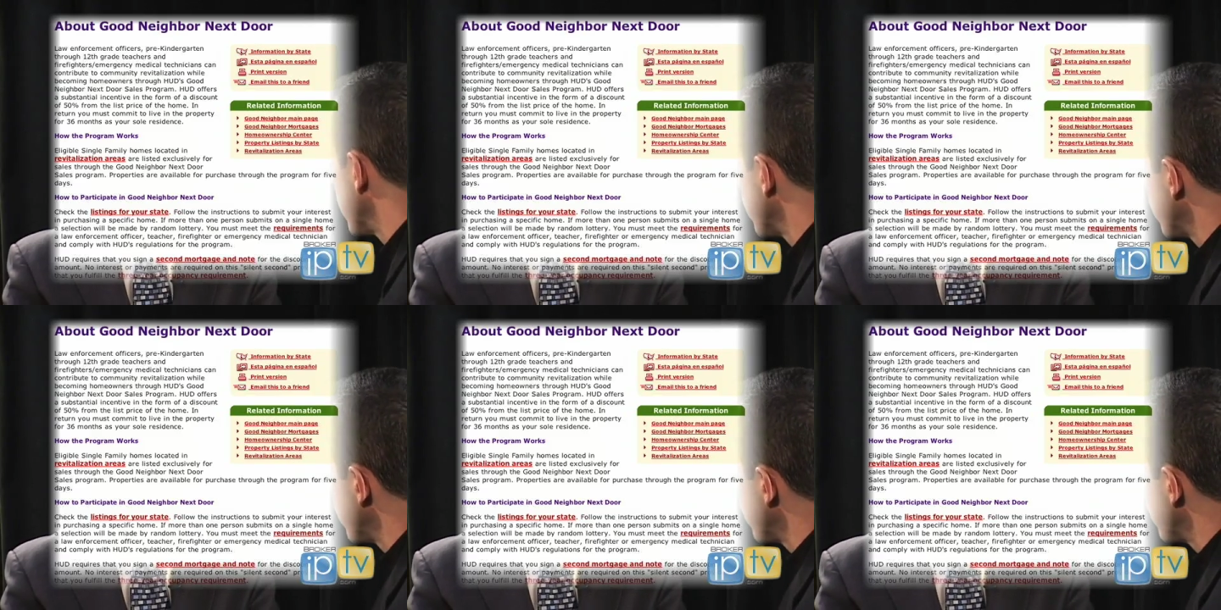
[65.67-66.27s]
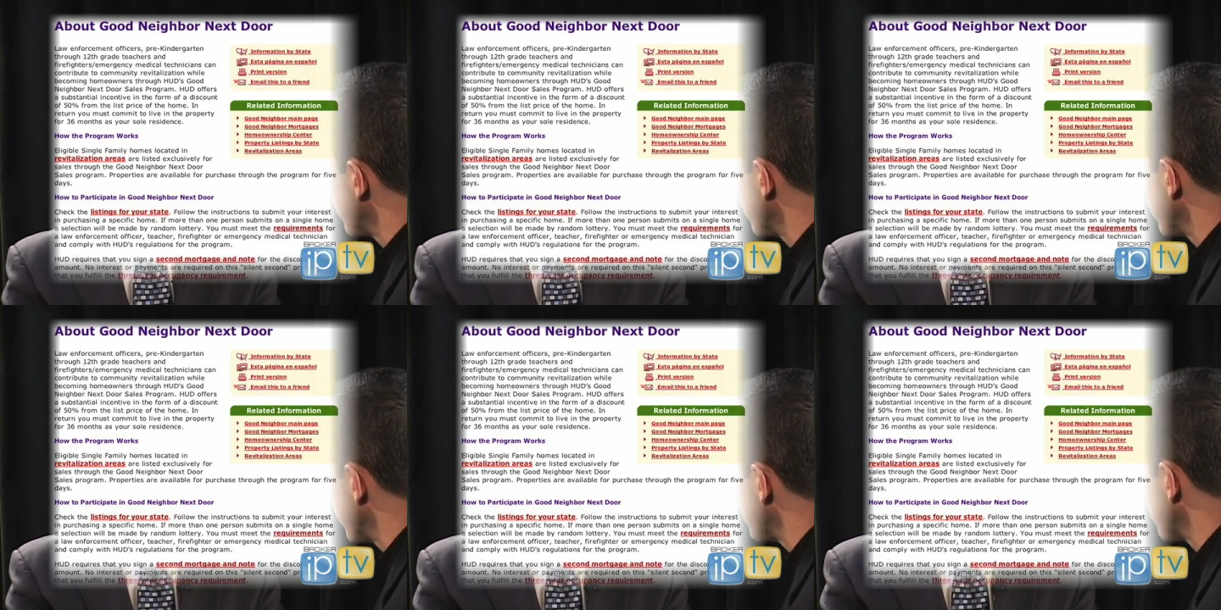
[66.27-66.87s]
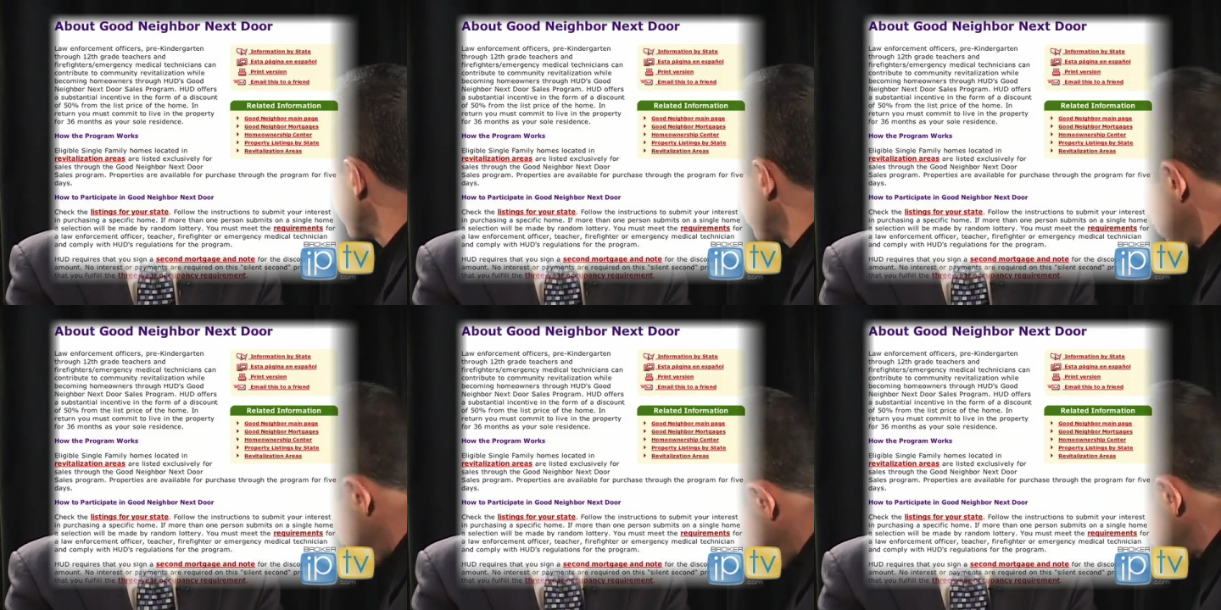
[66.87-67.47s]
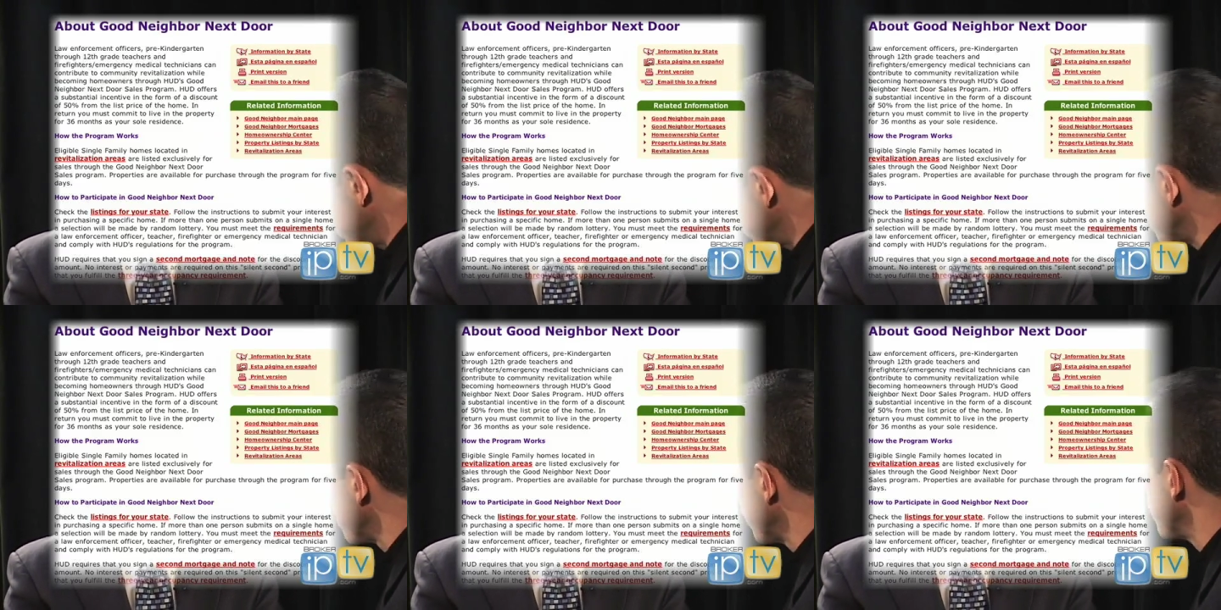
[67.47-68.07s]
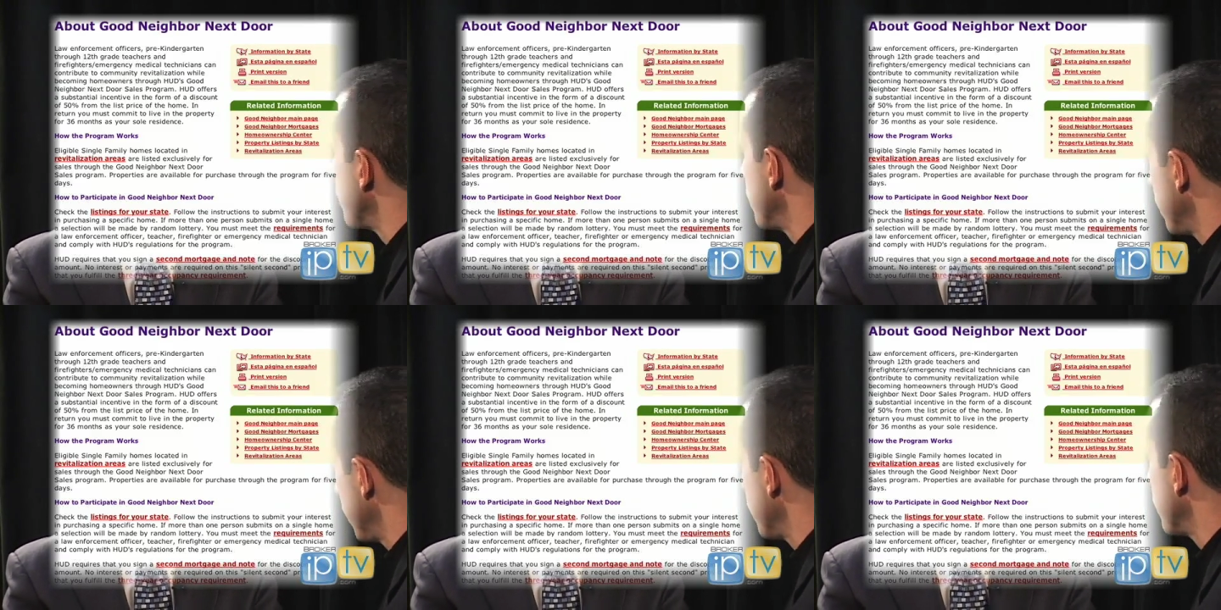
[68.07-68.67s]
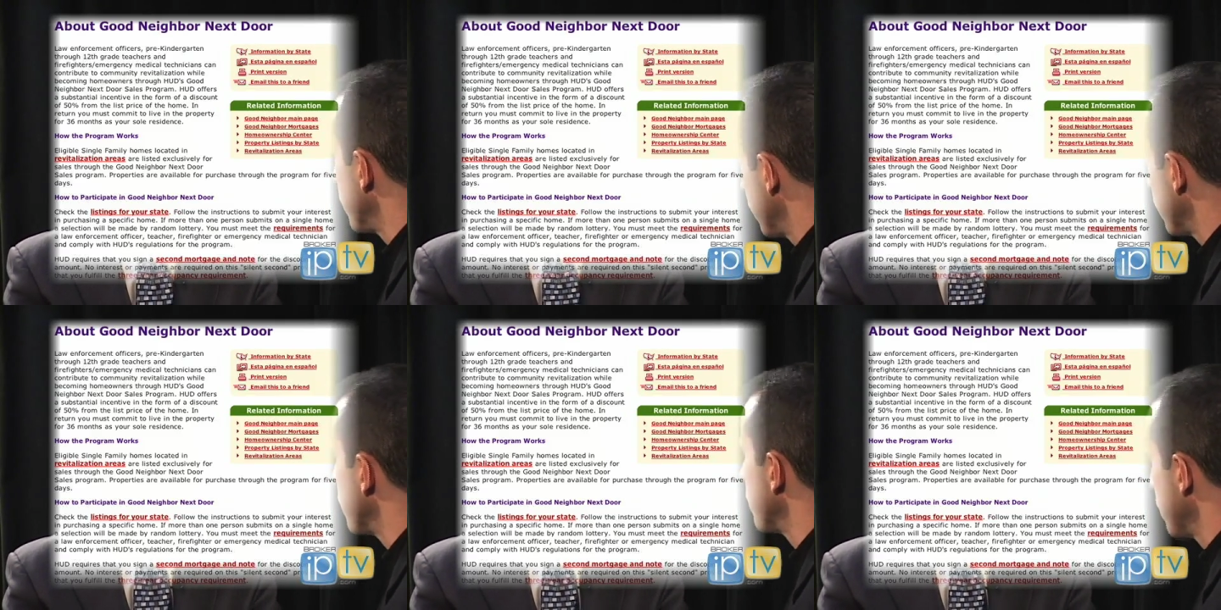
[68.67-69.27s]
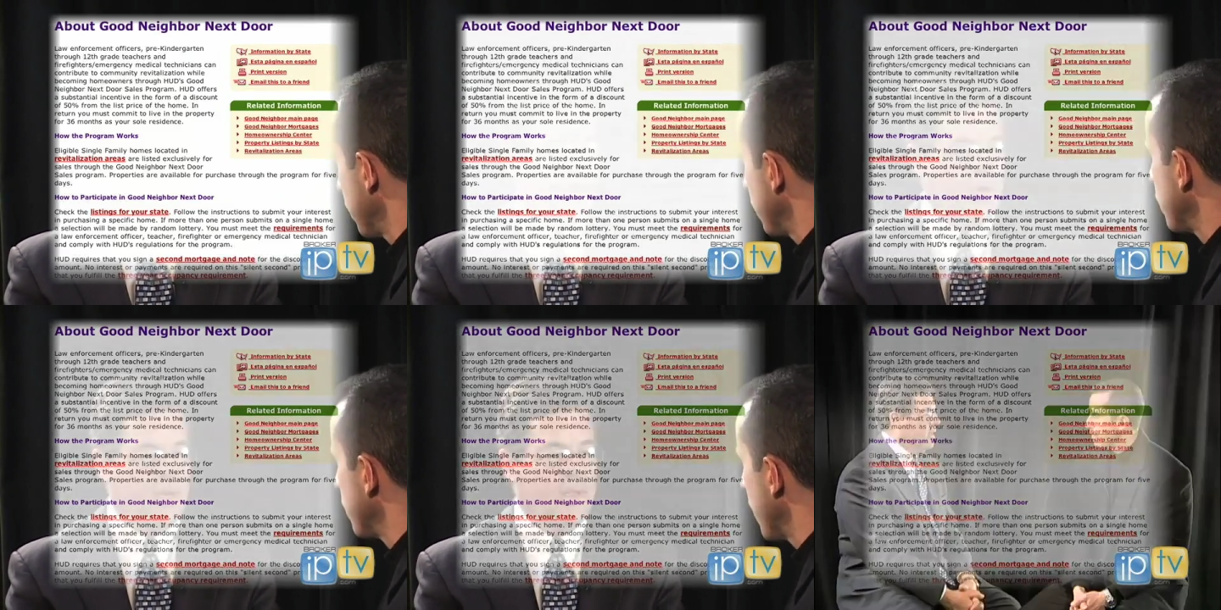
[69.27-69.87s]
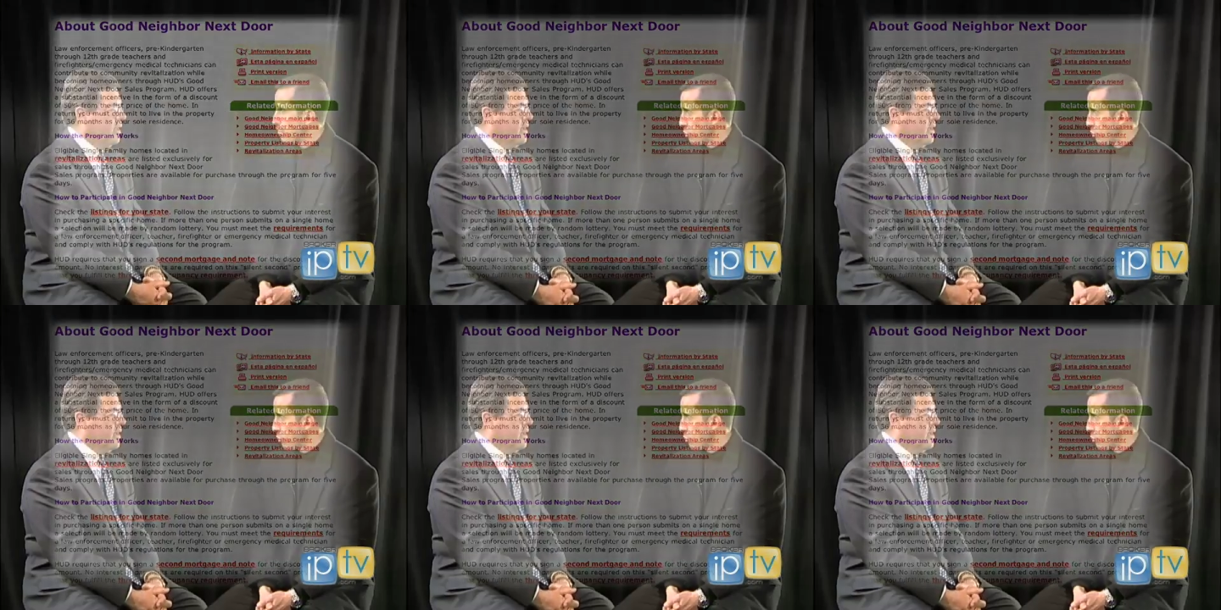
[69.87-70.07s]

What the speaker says: Nobody's mouth can be seen.